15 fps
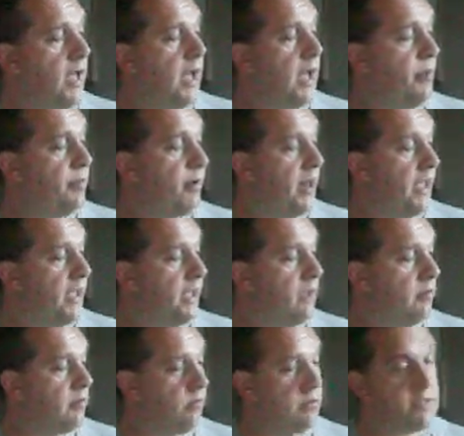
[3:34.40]
I
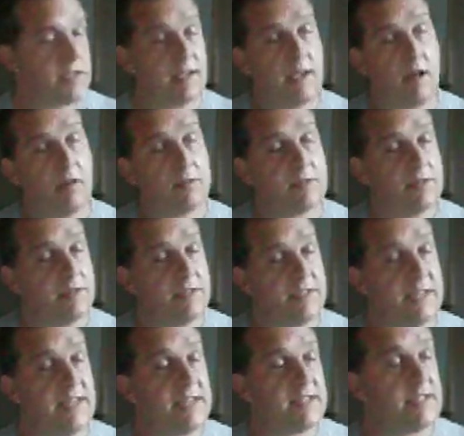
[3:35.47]
play, once I got onto the
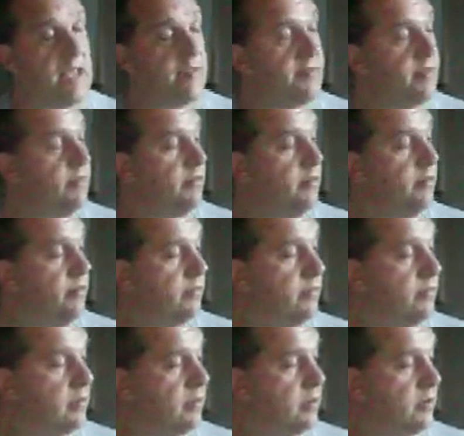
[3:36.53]
D7
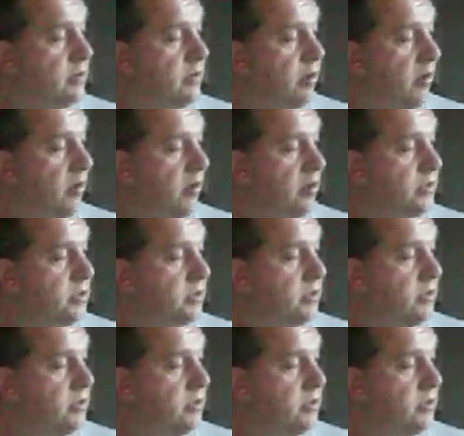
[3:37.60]
chord,